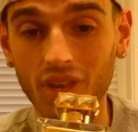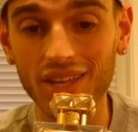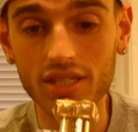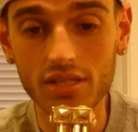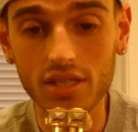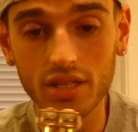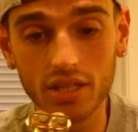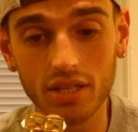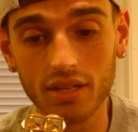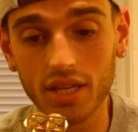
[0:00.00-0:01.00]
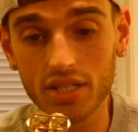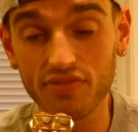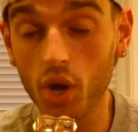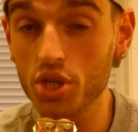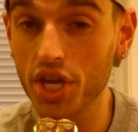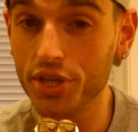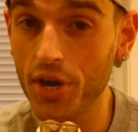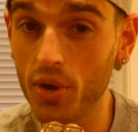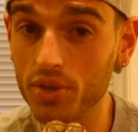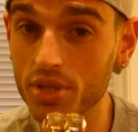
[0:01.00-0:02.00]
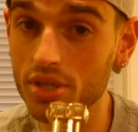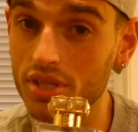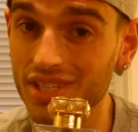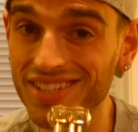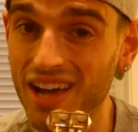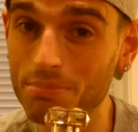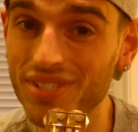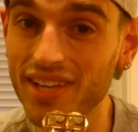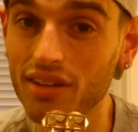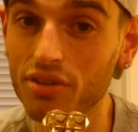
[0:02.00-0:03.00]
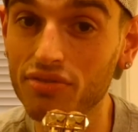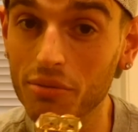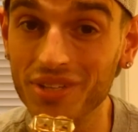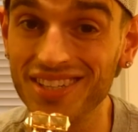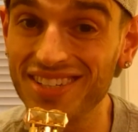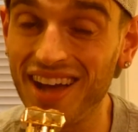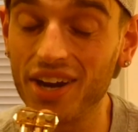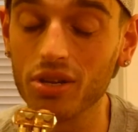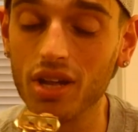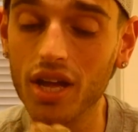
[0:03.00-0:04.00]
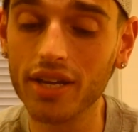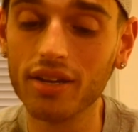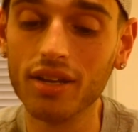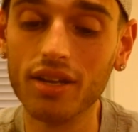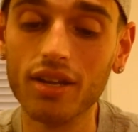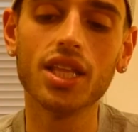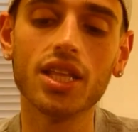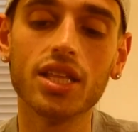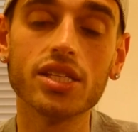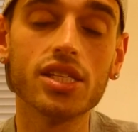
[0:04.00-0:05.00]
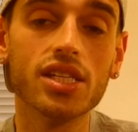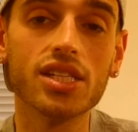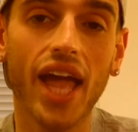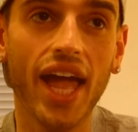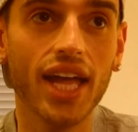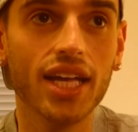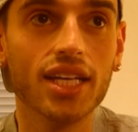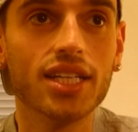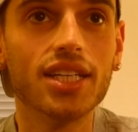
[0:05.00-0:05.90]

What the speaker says: is the, as far as I know, this is the top seller from the entire line. This is a